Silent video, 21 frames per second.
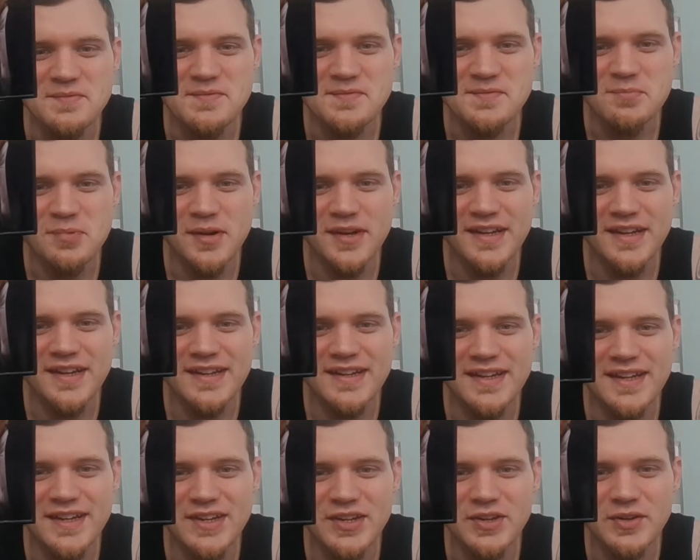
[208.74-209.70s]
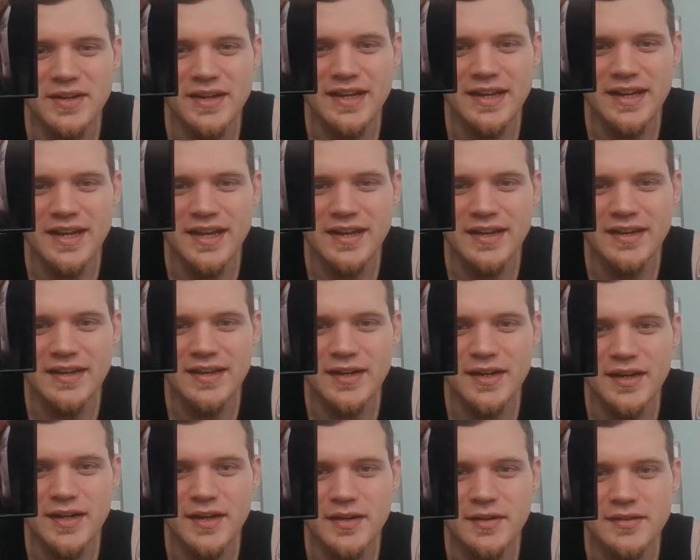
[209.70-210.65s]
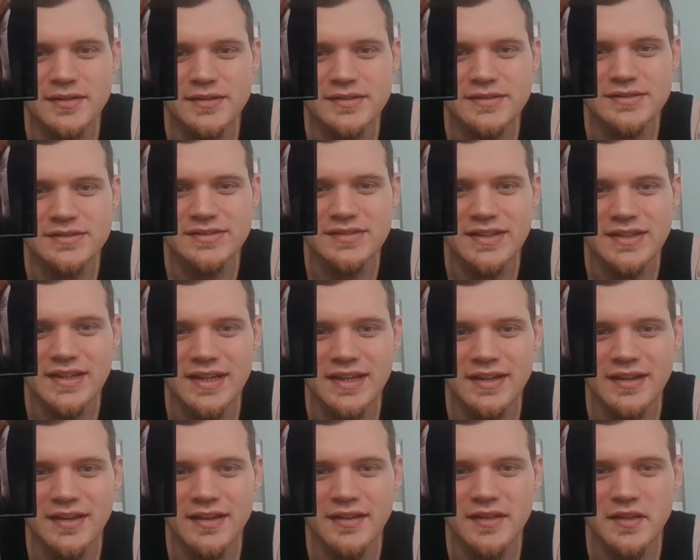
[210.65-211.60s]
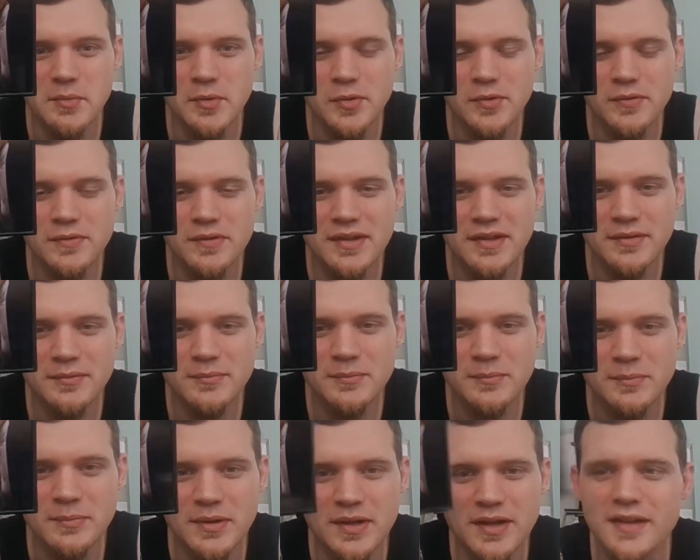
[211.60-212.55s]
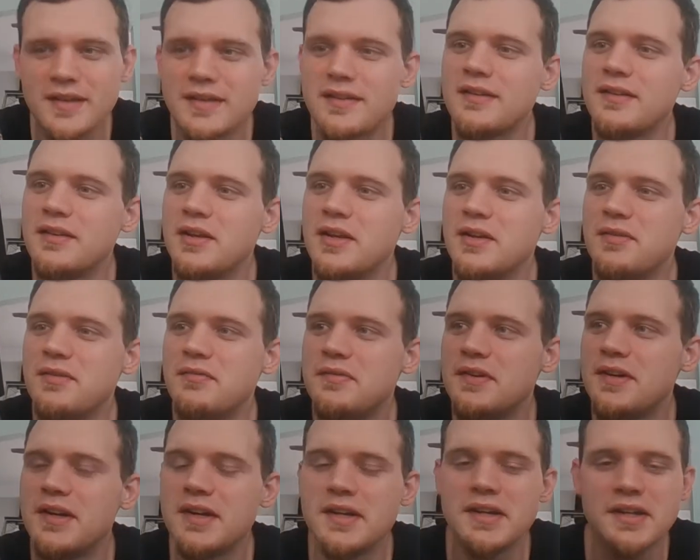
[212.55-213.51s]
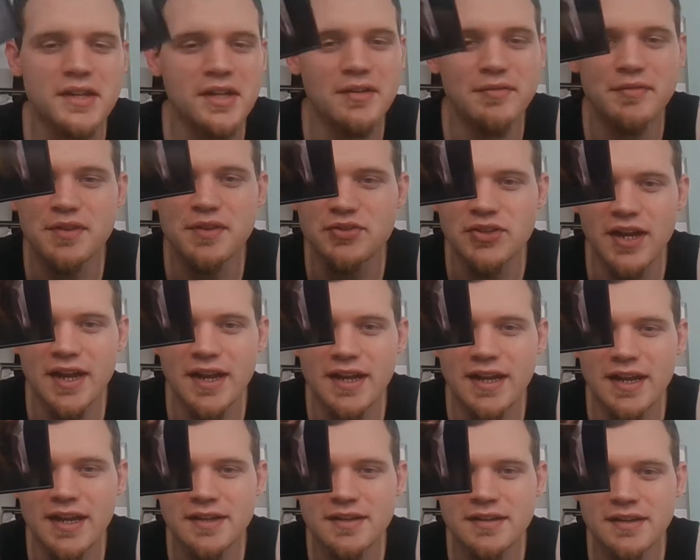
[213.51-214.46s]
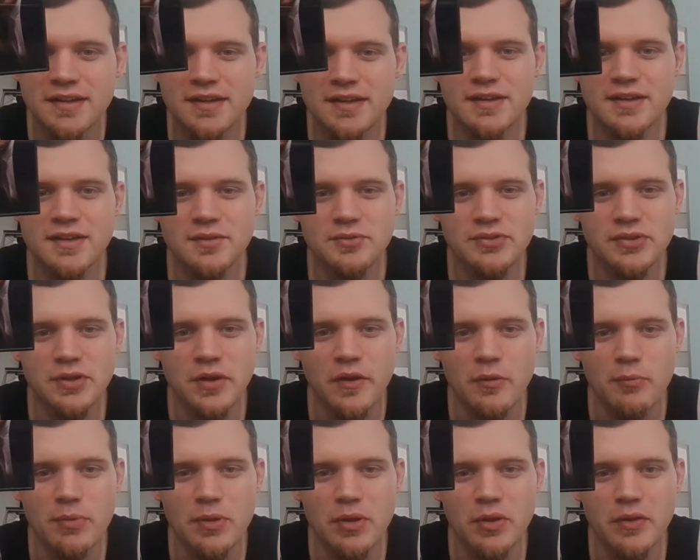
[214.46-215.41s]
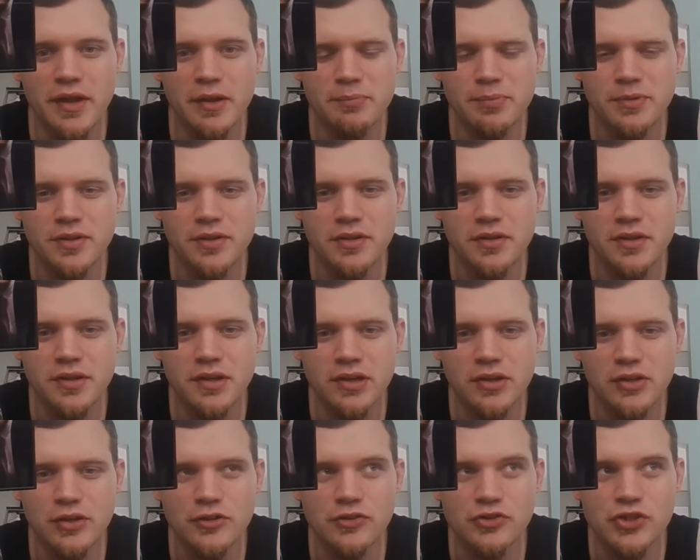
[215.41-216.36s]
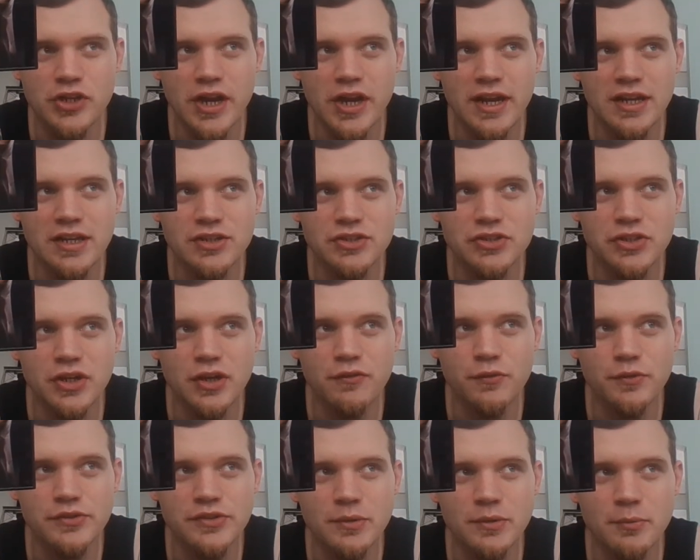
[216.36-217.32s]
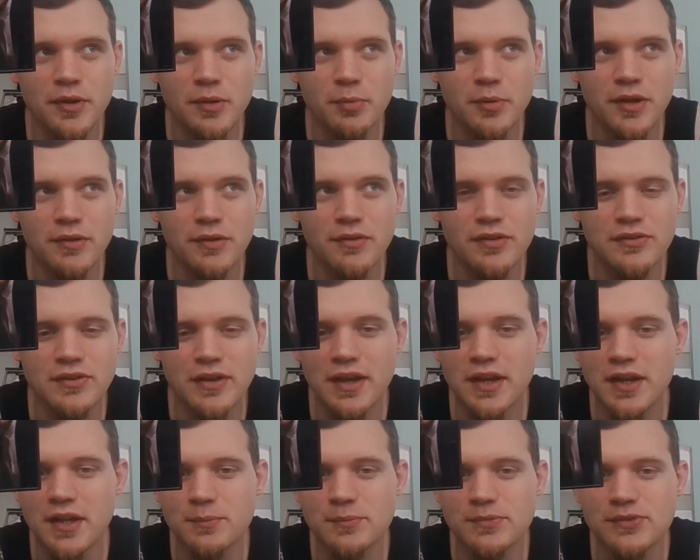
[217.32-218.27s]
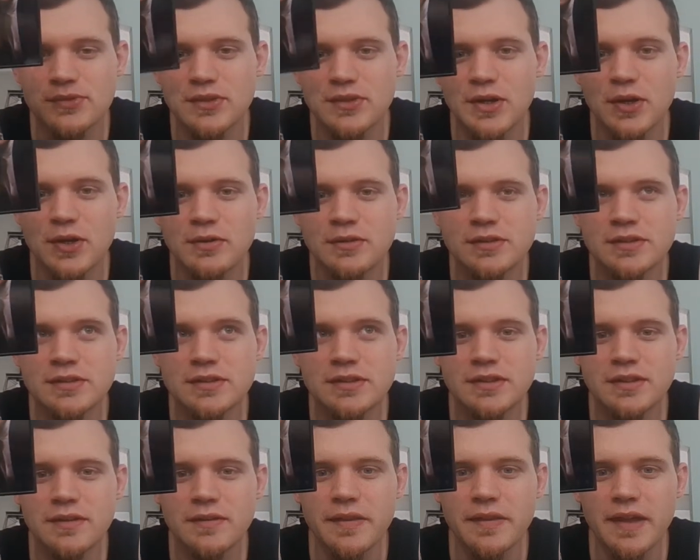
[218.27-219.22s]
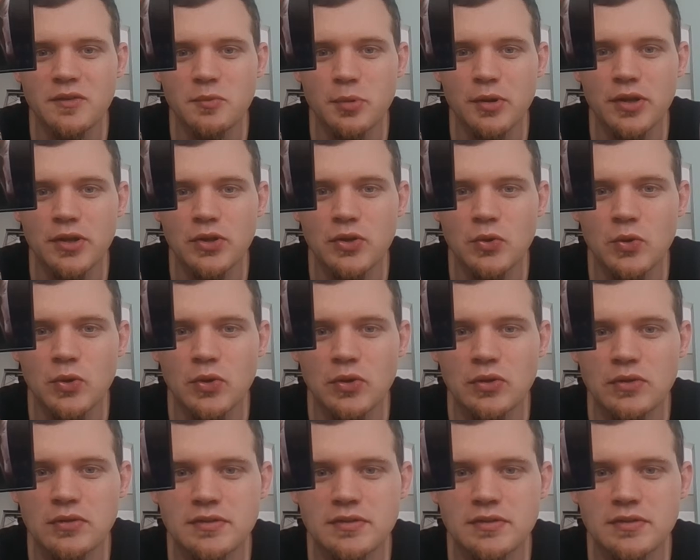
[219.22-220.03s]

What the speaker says: pretty unique scene in the movie, but love The Shining. Starting to build up a good Shining shelf with some of the previous items, so that's pretty cool.